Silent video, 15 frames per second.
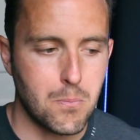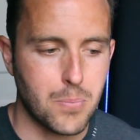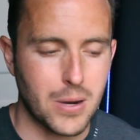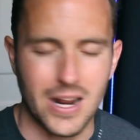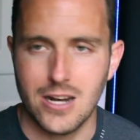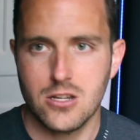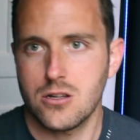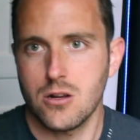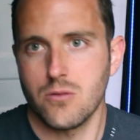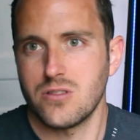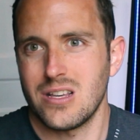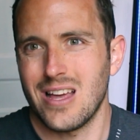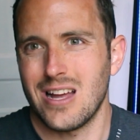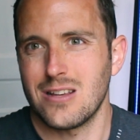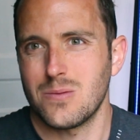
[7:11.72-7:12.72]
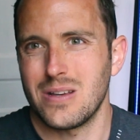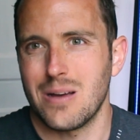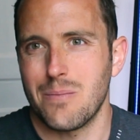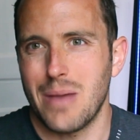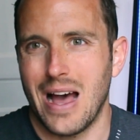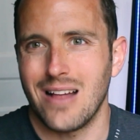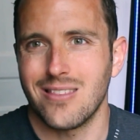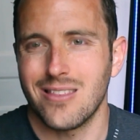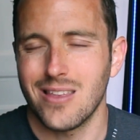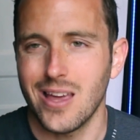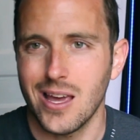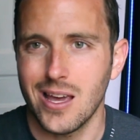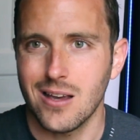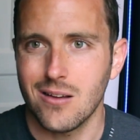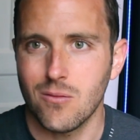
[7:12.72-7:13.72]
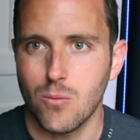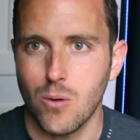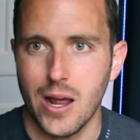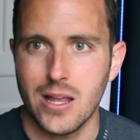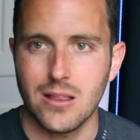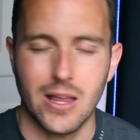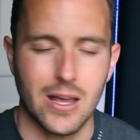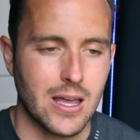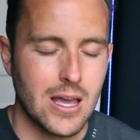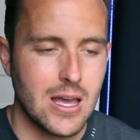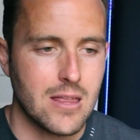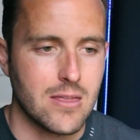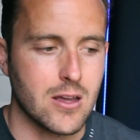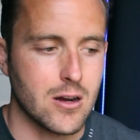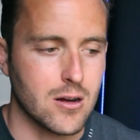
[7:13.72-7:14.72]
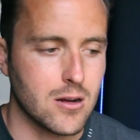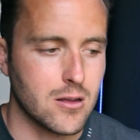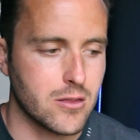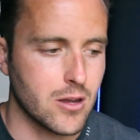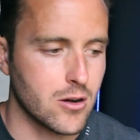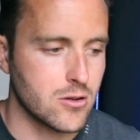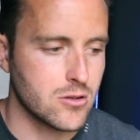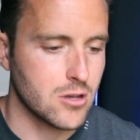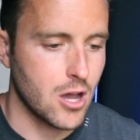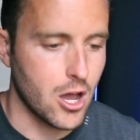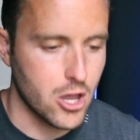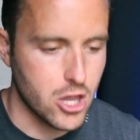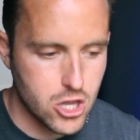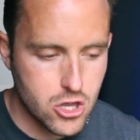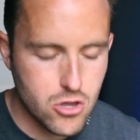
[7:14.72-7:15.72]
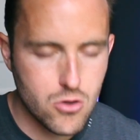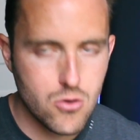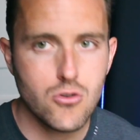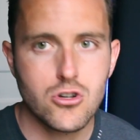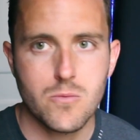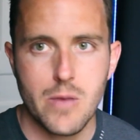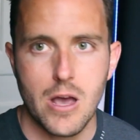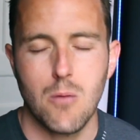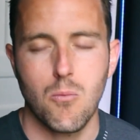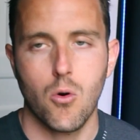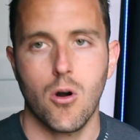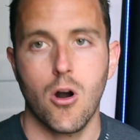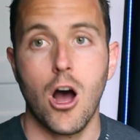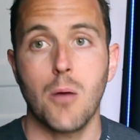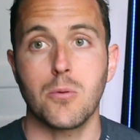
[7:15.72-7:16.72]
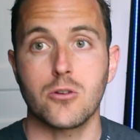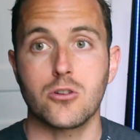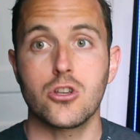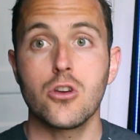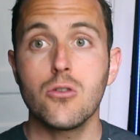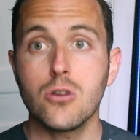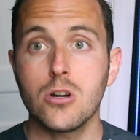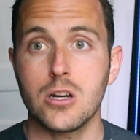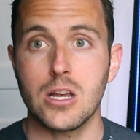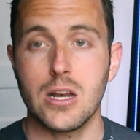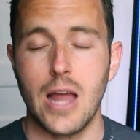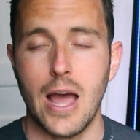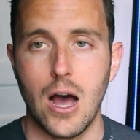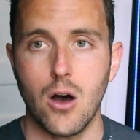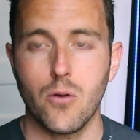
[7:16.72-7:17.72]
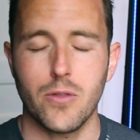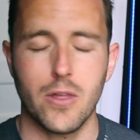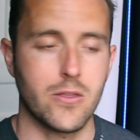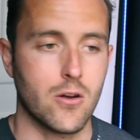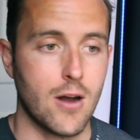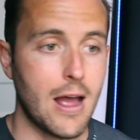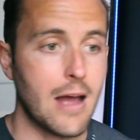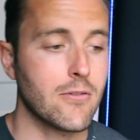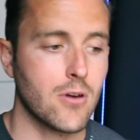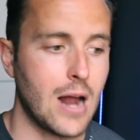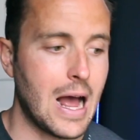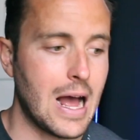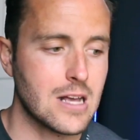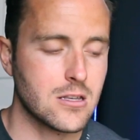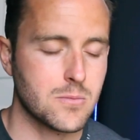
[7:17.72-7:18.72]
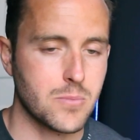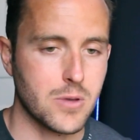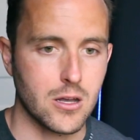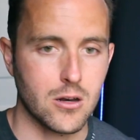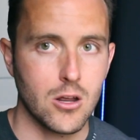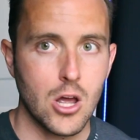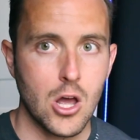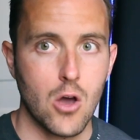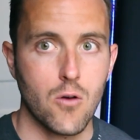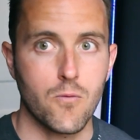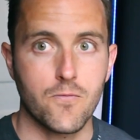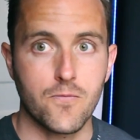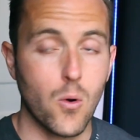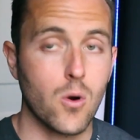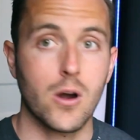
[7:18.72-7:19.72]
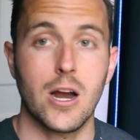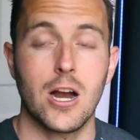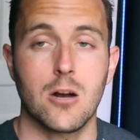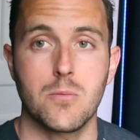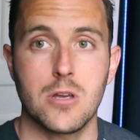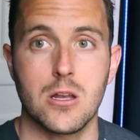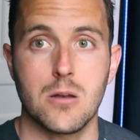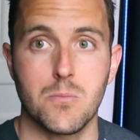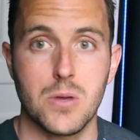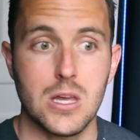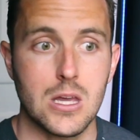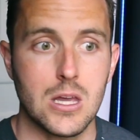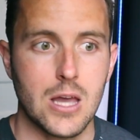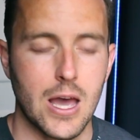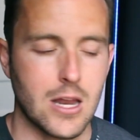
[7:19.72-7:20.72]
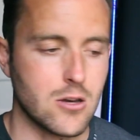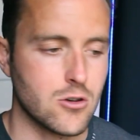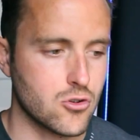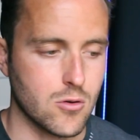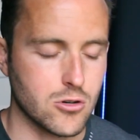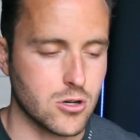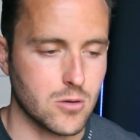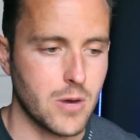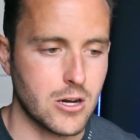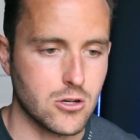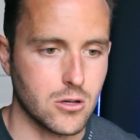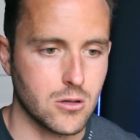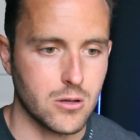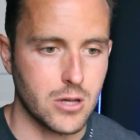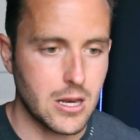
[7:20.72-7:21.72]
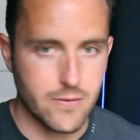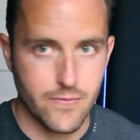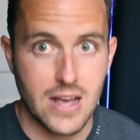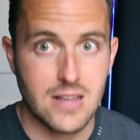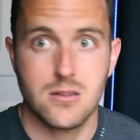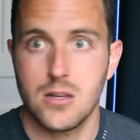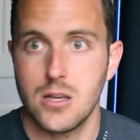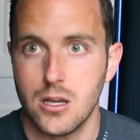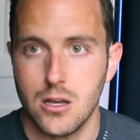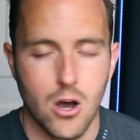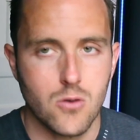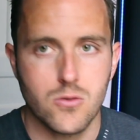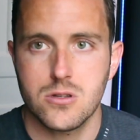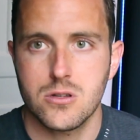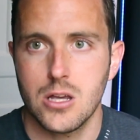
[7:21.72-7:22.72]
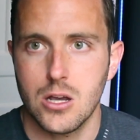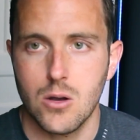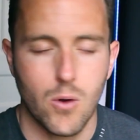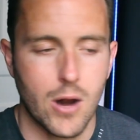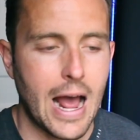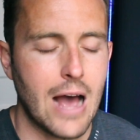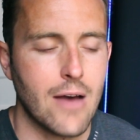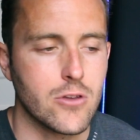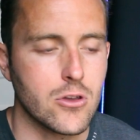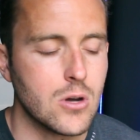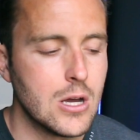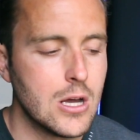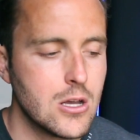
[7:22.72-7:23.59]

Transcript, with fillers: but I just don't see that as being a bad thing, right? Like there there's a huge amount more opportunity now than there ever has been for Airbnb and short term rental investing, hosting, what have you.